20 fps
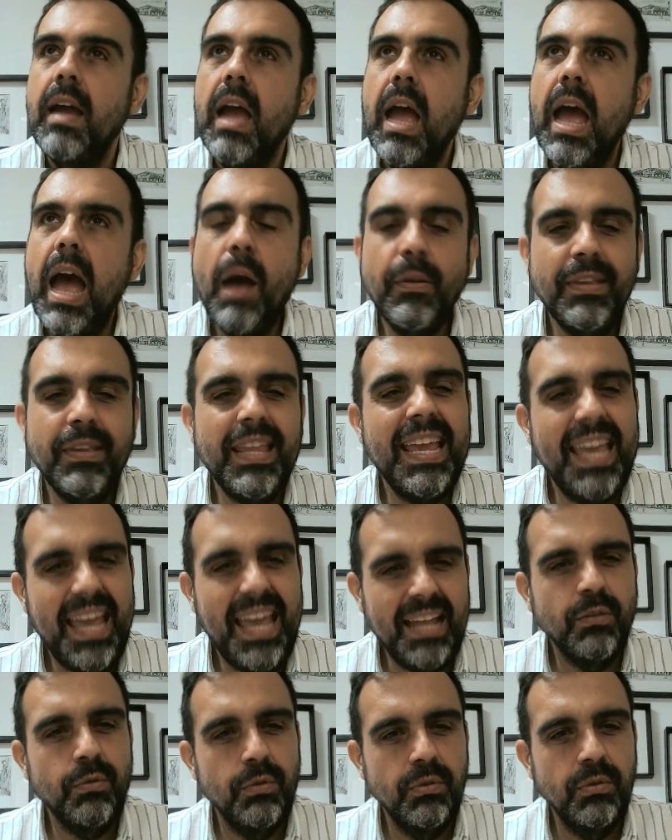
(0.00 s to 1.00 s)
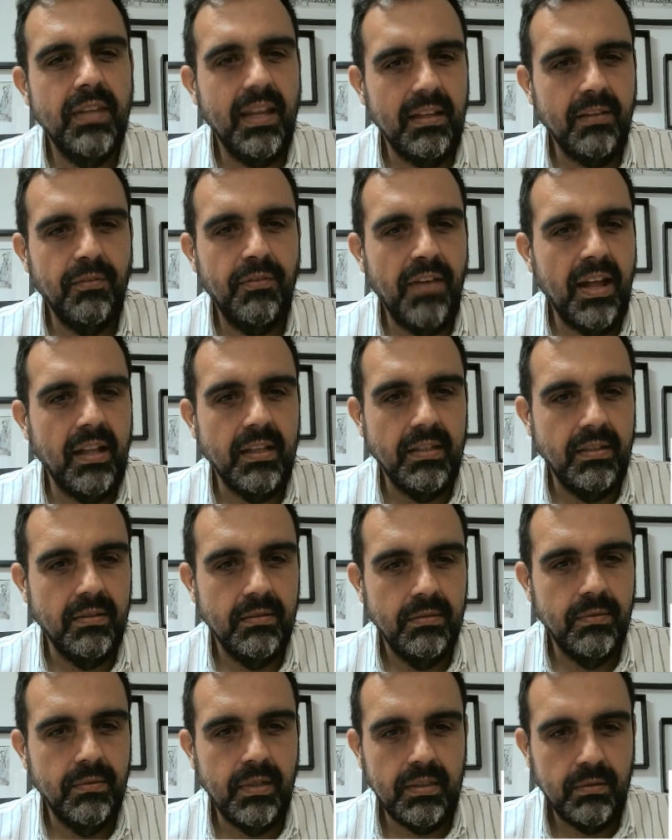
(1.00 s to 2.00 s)
how they get to that value,
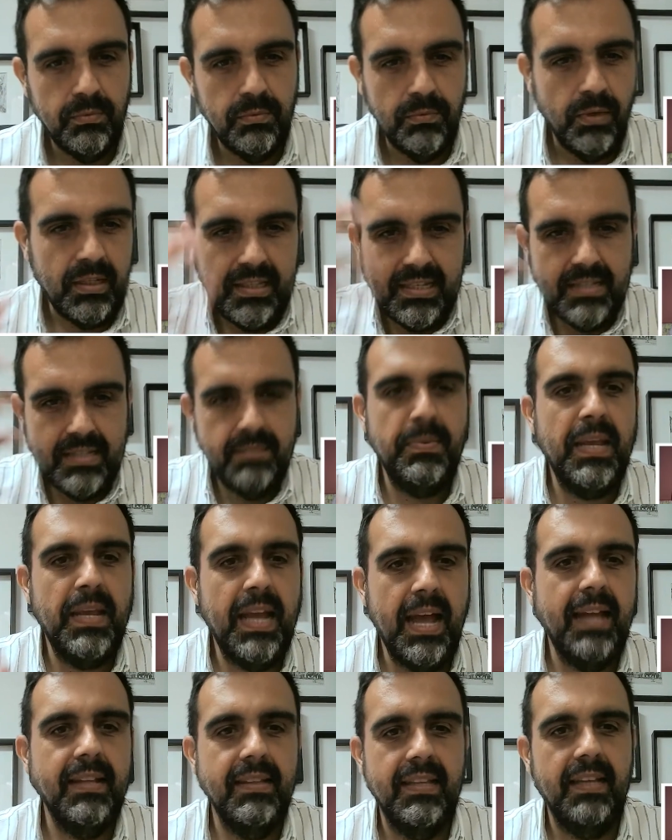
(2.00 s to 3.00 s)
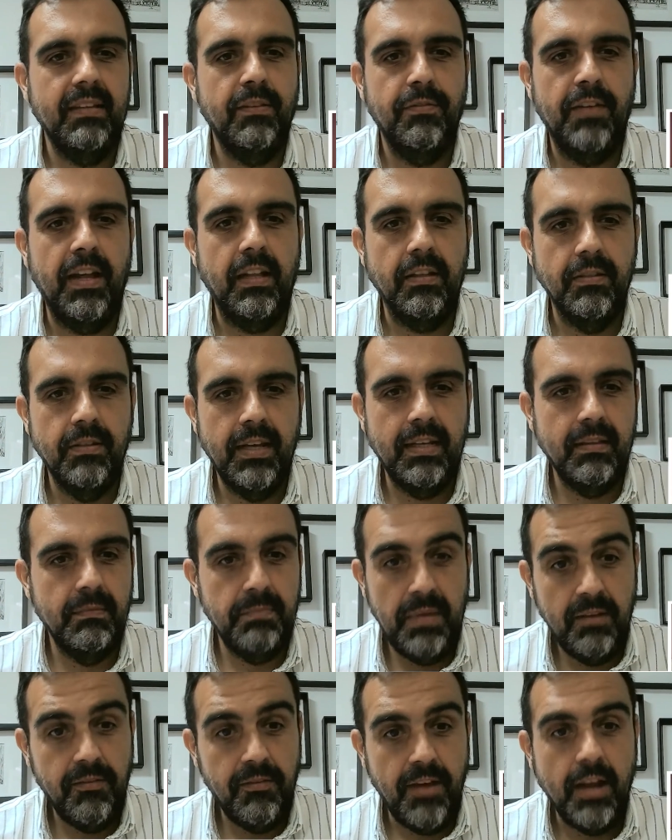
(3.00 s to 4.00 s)
what what is behind that value, and
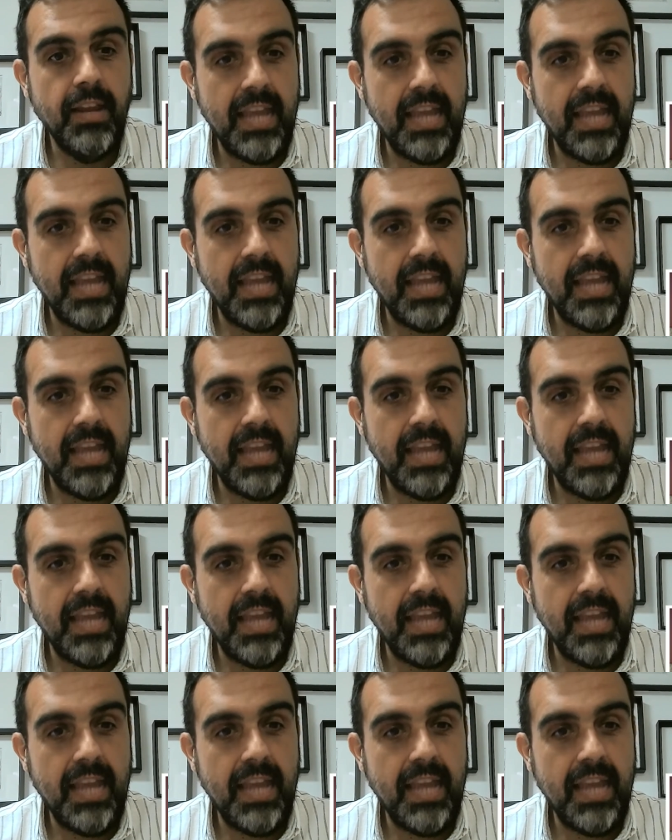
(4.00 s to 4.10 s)
being very